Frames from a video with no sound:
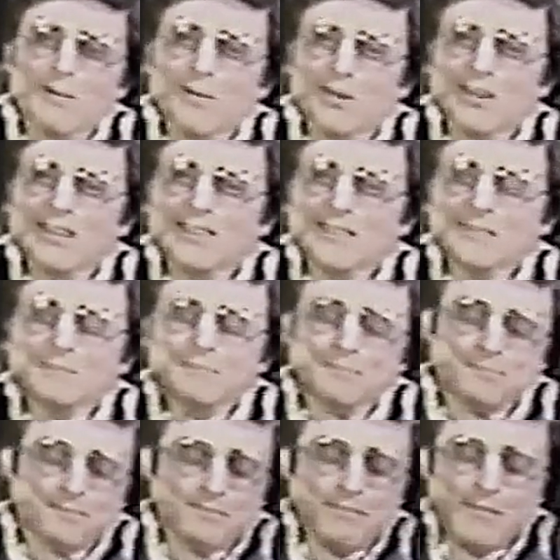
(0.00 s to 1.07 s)
Worthington,
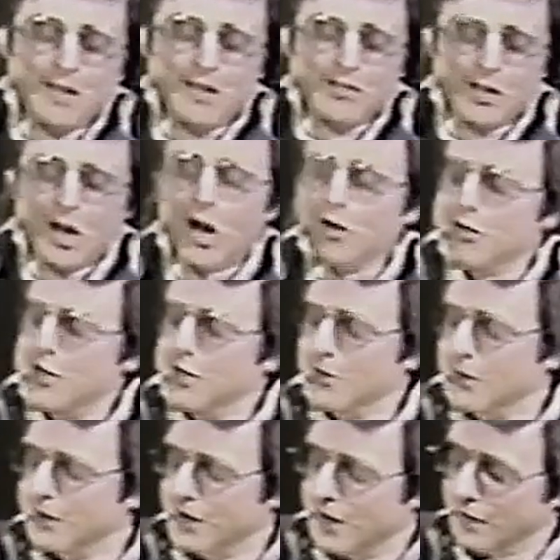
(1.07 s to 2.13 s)
he's a car dealer
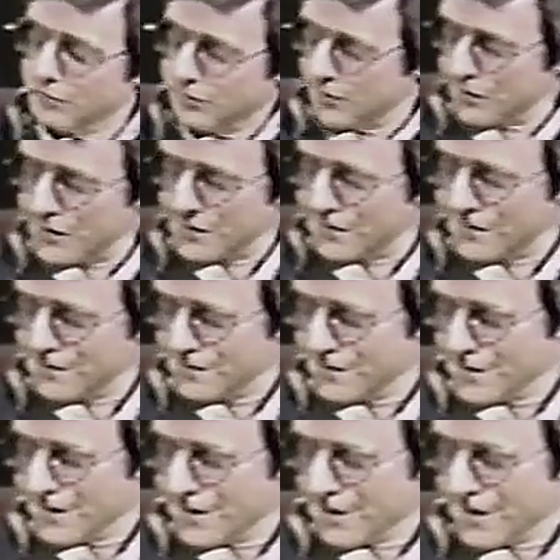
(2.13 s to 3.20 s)
in California.
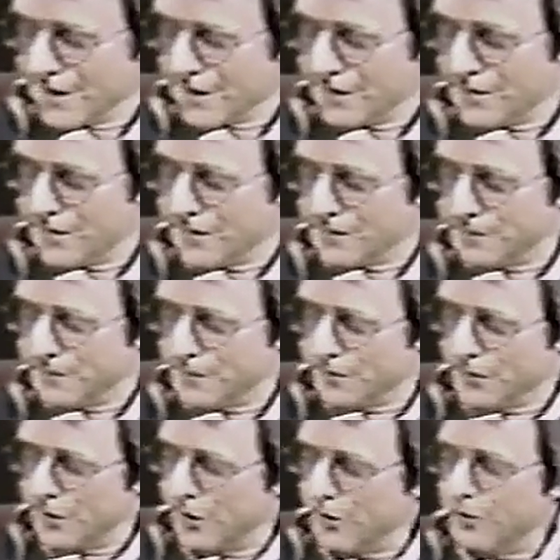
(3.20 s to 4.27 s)
And
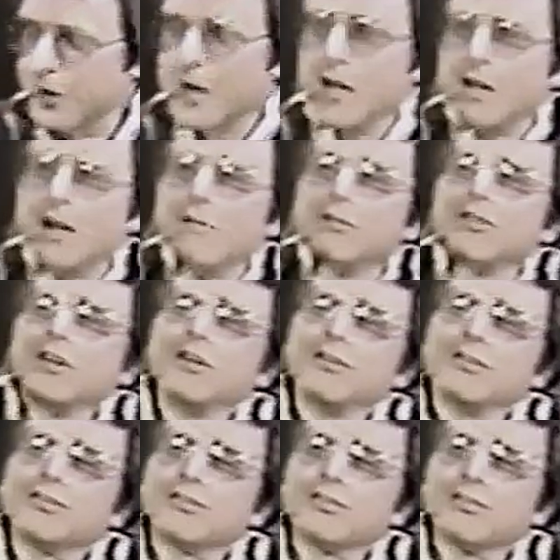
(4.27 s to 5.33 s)
very interesting. Did I ever tell you
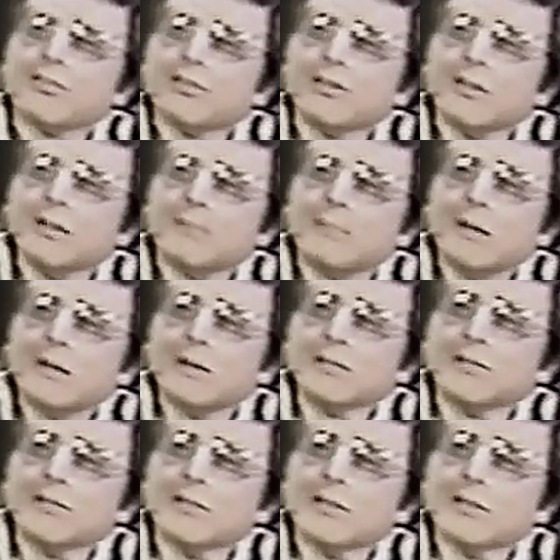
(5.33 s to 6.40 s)
the story about,
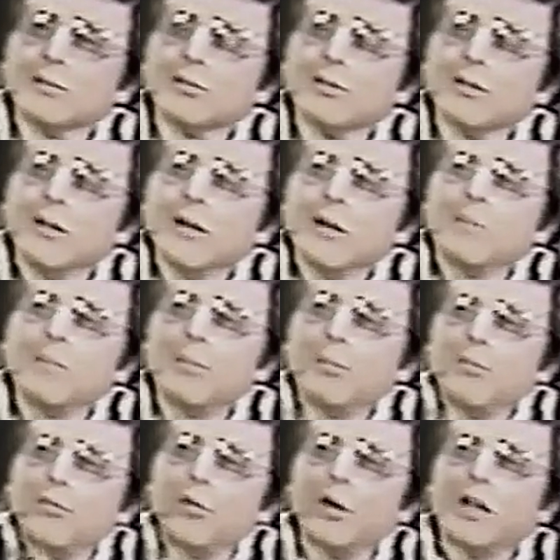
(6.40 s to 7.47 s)
remember
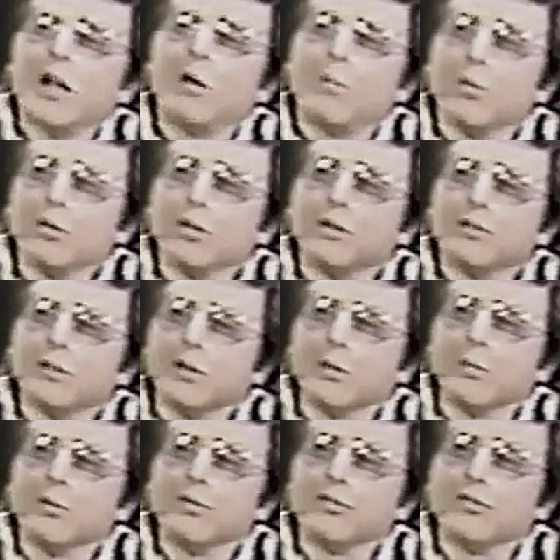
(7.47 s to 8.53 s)
before Cal Worthington there
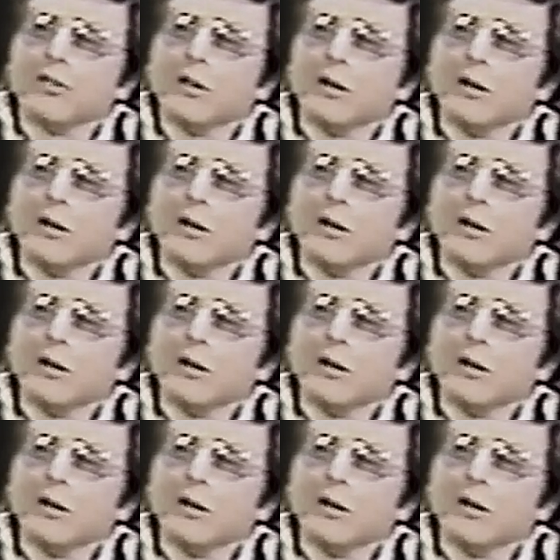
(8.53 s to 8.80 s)
was...